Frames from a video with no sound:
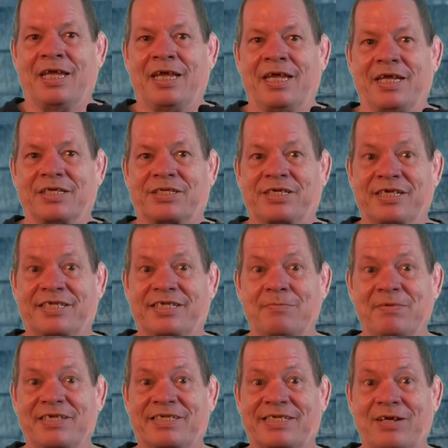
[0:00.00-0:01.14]
And she see
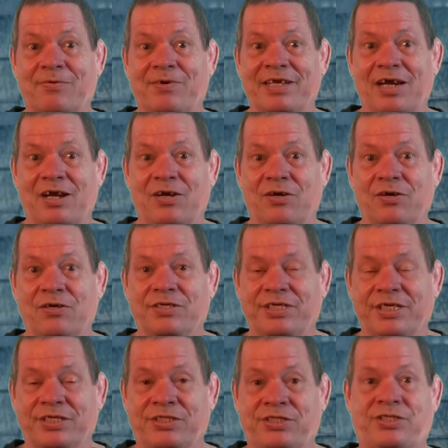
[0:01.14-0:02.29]
me staring at her,
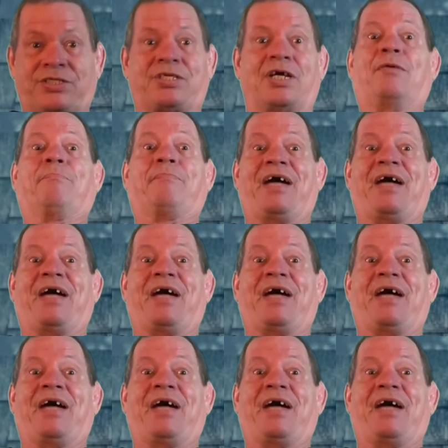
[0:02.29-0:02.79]
she jumped